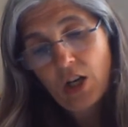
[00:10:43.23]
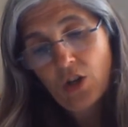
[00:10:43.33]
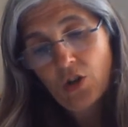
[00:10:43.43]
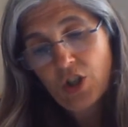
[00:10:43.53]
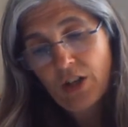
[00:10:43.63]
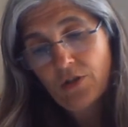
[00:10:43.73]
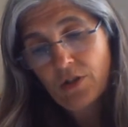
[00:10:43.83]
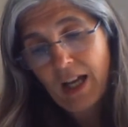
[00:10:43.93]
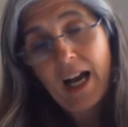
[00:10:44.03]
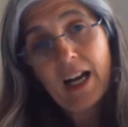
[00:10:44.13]
your general
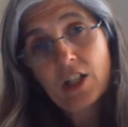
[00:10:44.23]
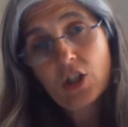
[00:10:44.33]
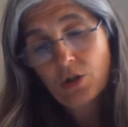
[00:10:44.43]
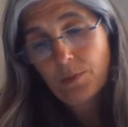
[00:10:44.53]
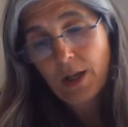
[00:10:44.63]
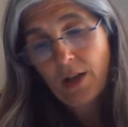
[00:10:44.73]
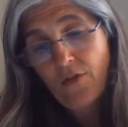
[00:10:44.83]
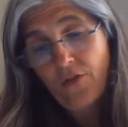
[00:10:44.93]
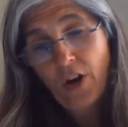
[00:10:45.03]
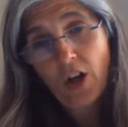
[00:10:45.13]
guide should be
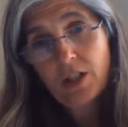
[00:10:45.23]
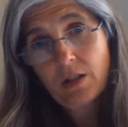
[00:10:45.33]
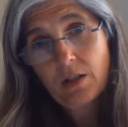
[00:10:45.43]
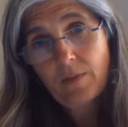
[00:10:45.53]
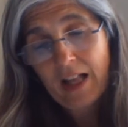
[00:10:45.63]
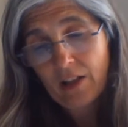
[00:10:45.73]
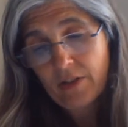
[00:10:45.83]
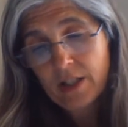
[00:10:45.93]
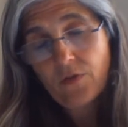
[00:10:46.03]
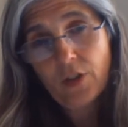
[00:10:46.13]
40
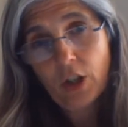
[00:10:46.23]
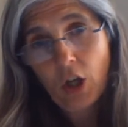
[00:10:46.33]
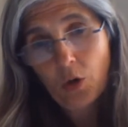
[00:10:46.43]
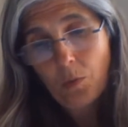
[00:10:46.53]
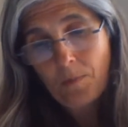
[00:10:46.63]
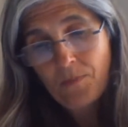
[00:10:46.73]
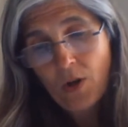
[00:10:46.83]
calories for low,